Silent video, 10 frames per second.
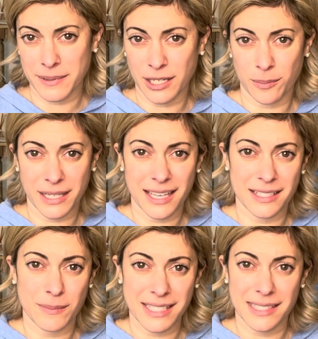because my
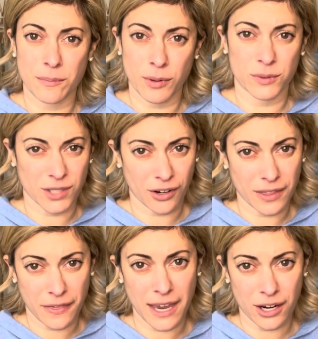sit bones aren't
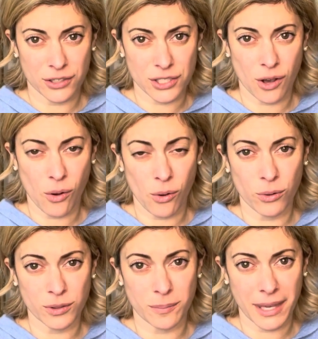there to hold
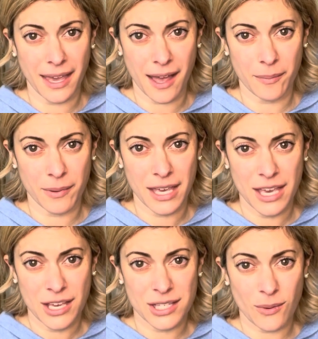me up.
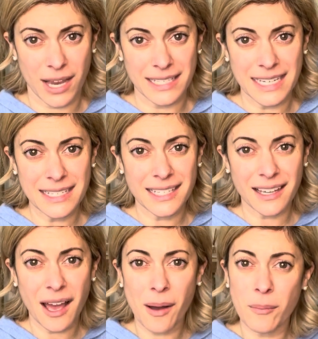So I need to
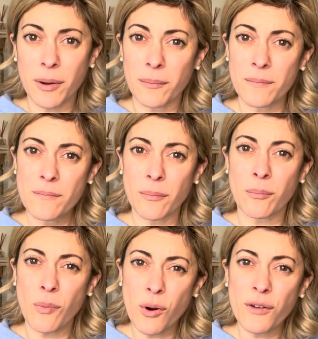come
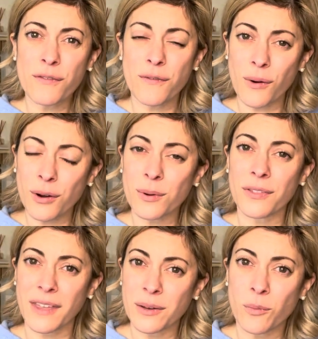more forward
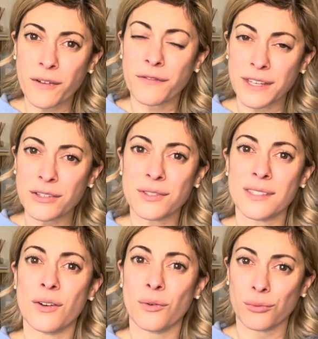than what feels
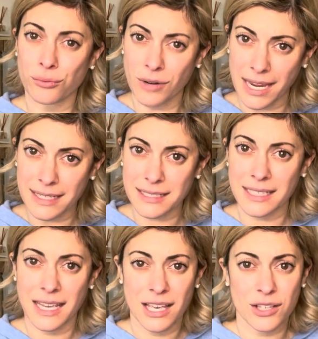right.
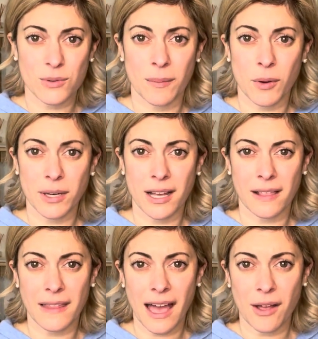So I'm going to
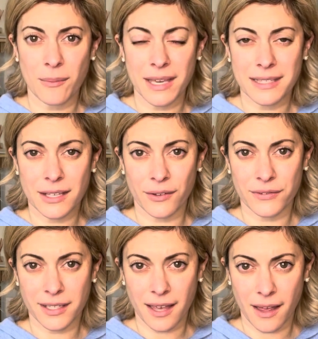allow myself to
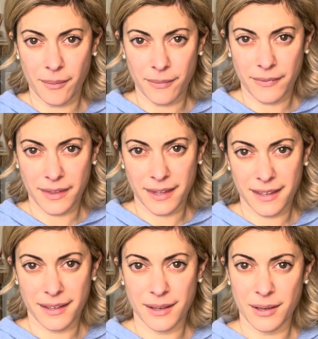come
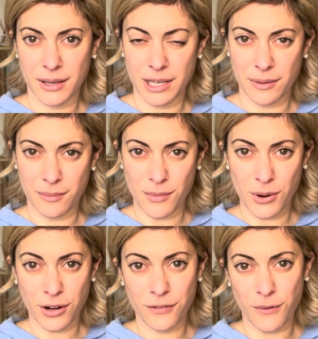more
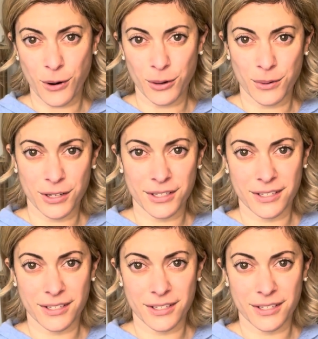forward.